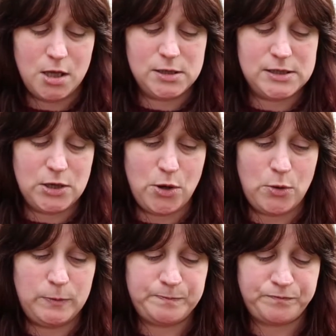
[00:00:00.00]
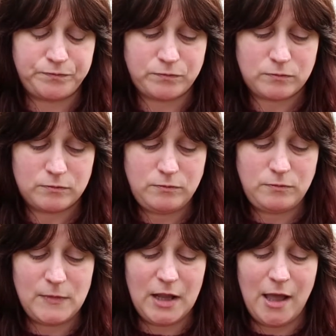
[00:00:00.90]
So
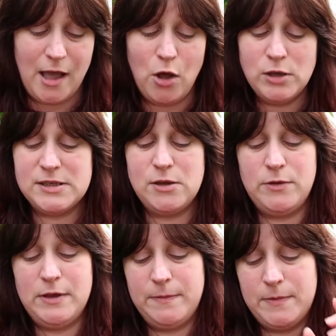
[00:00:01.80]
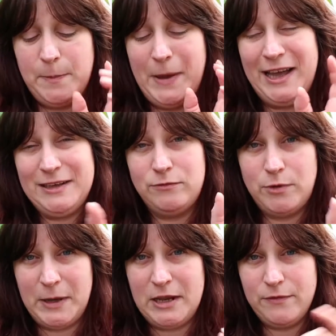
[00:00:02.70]
also the pattern
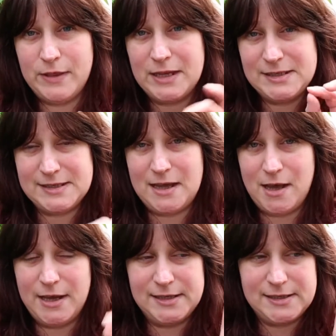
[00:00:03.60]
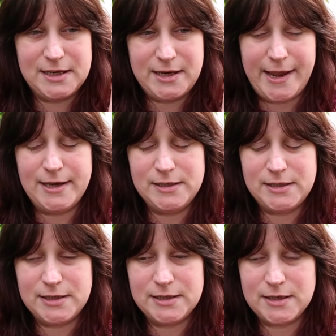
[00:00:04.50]
repeat for that size, it
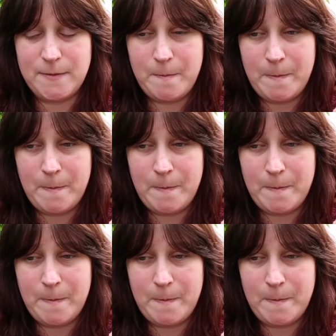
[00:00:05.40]
ended